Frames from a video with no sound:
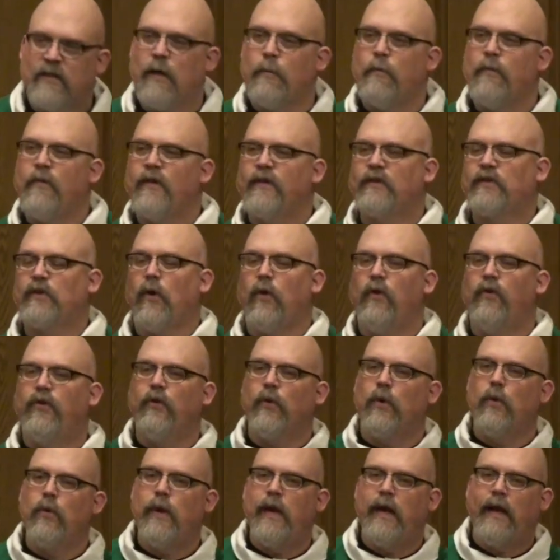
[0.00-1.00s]
Some of us go
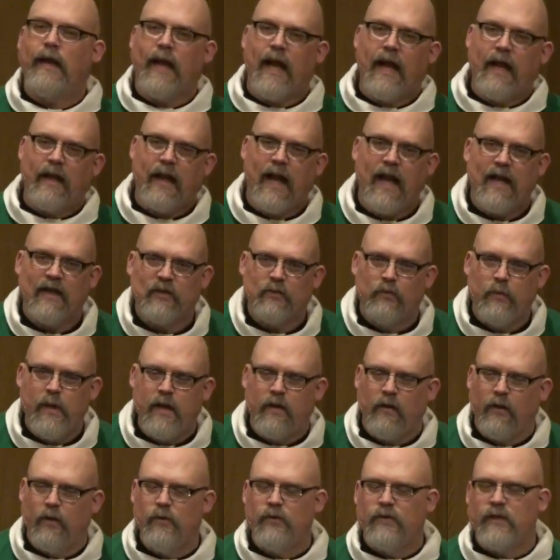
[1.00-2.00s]
through a week like last
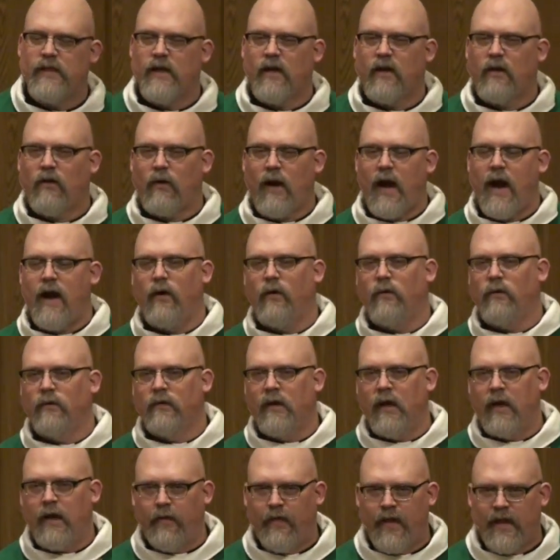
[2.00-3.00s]
week, losing a
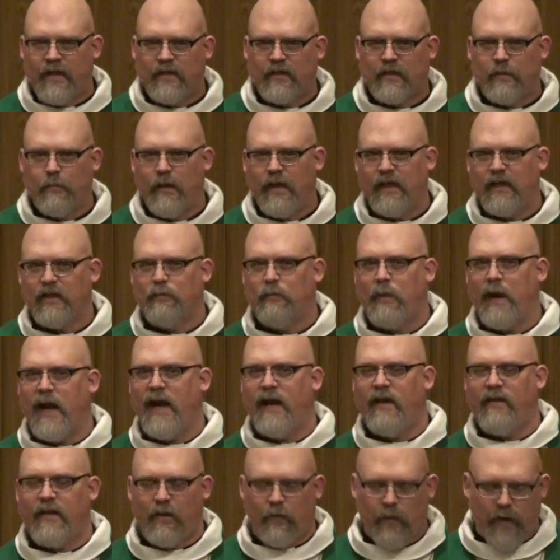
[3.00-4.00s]
crown, and that's the biggest
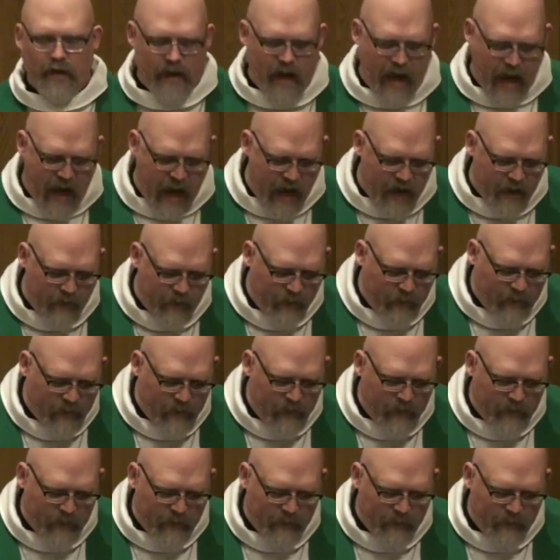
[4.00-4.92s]
pain that we had.